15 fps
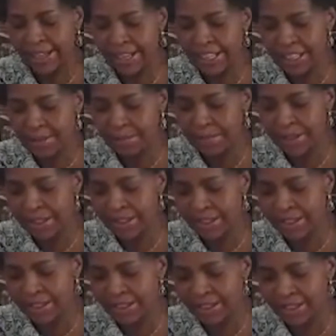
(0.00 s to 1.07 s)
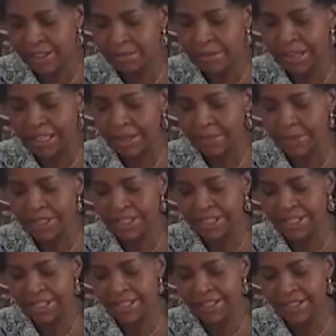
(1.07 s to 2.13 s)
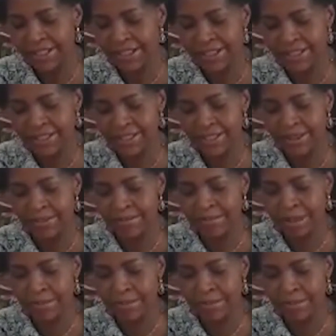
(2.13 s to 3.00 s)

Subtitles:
speak in my capacity as the